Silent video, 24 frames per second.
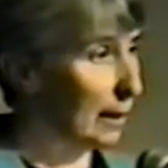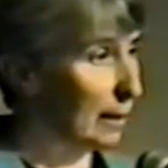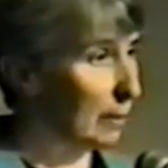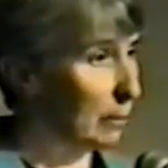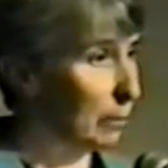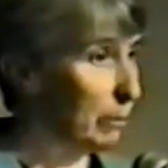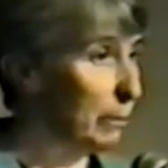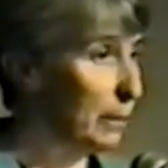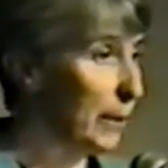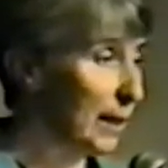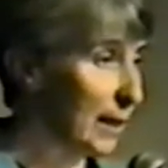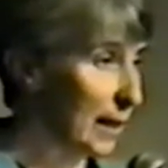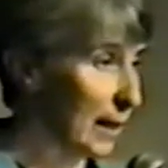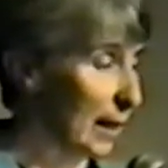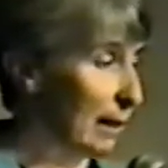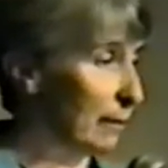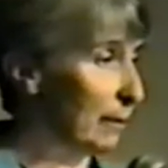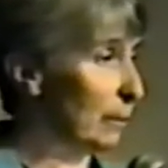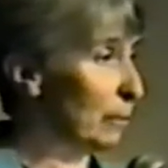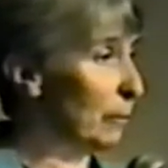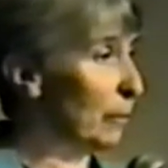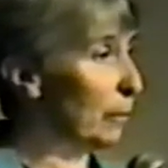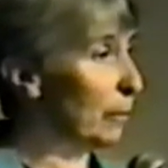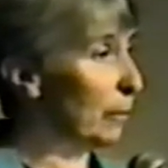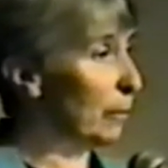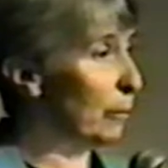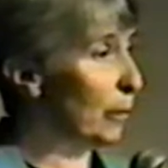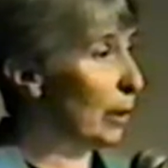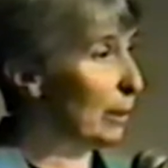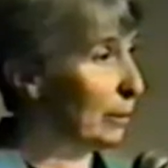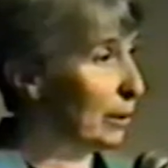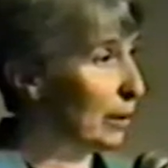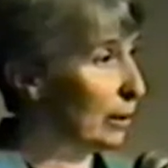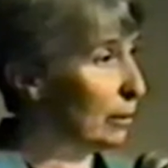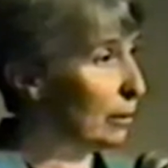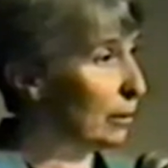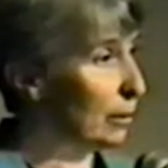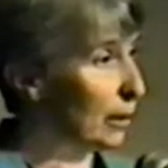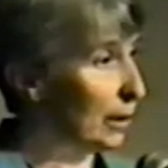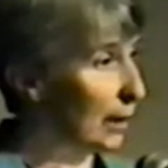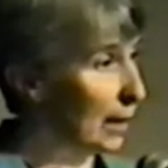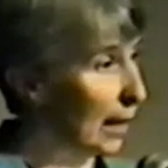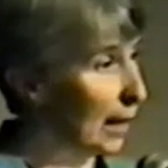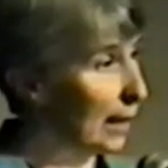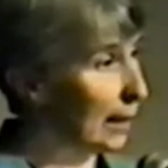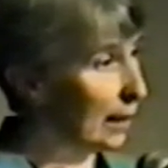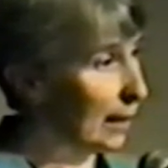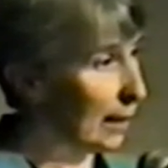many of them women who are
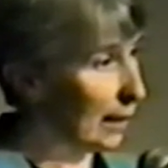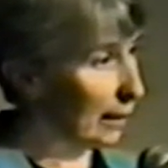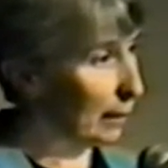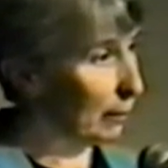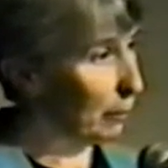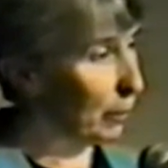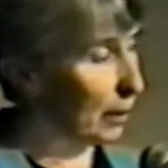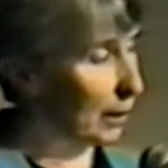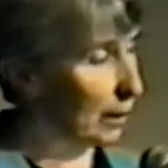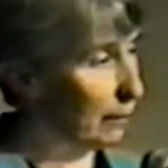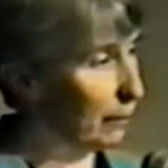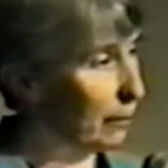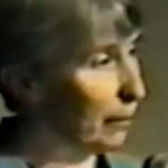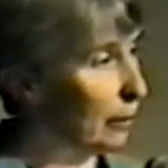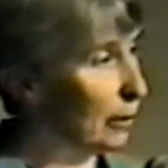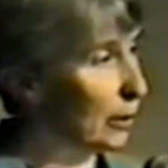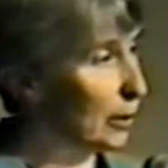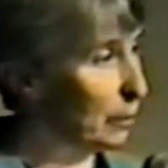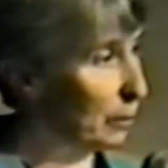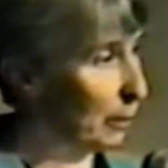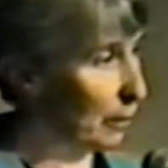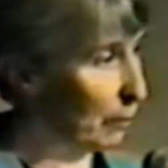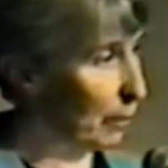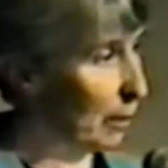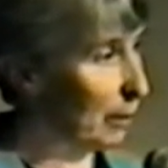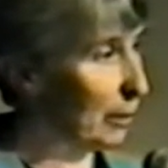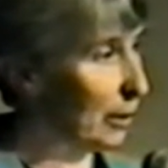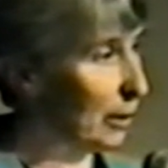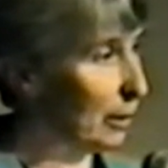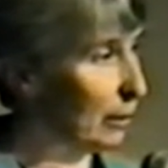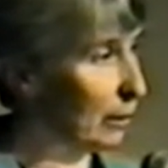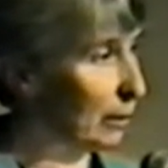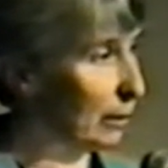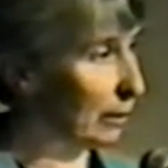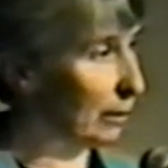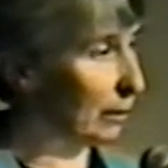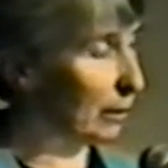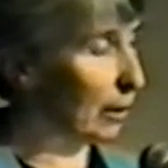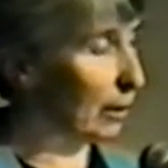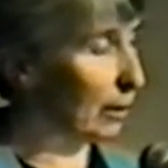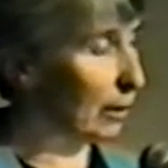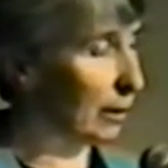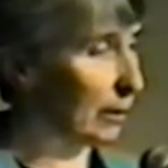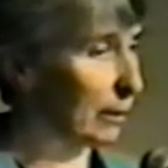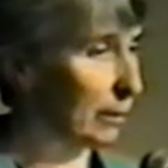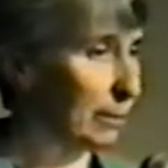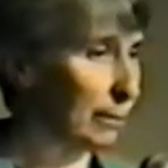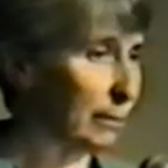not in the workforce, but women who
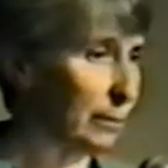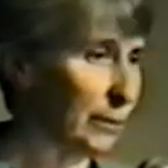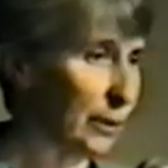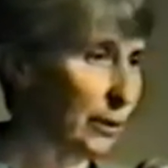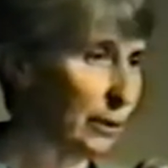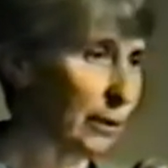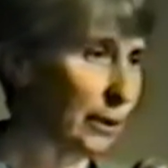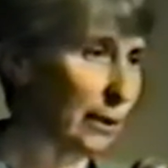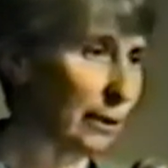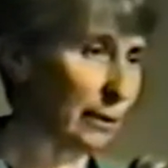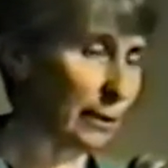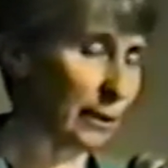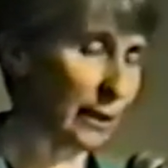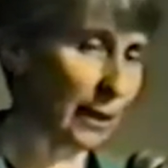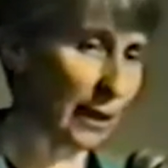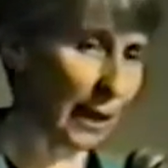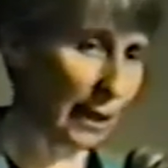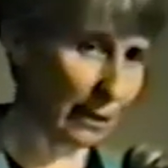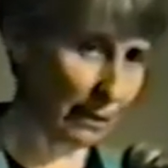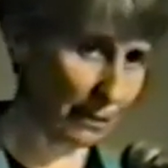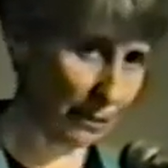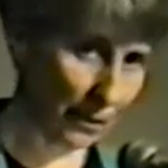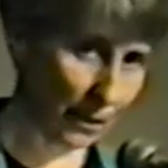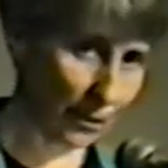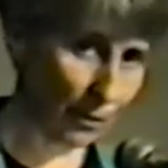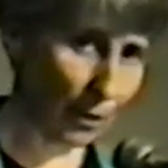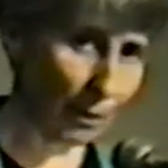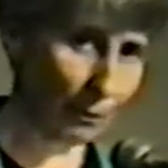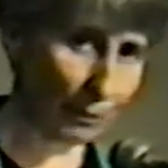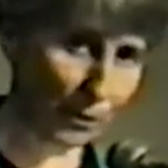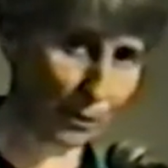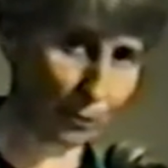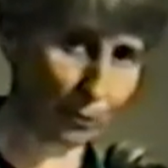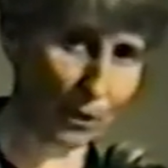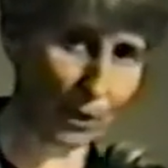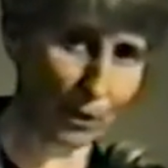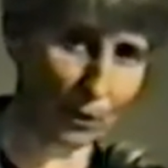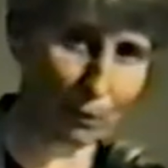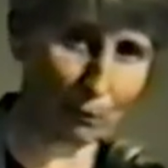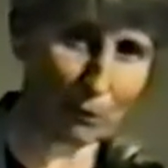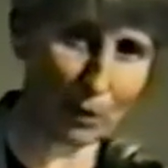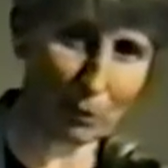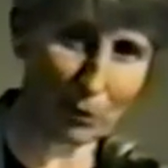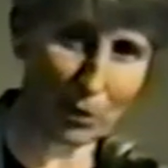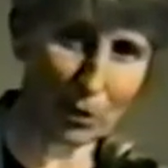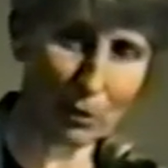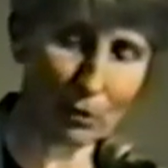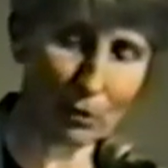are doing that enormous work that women do at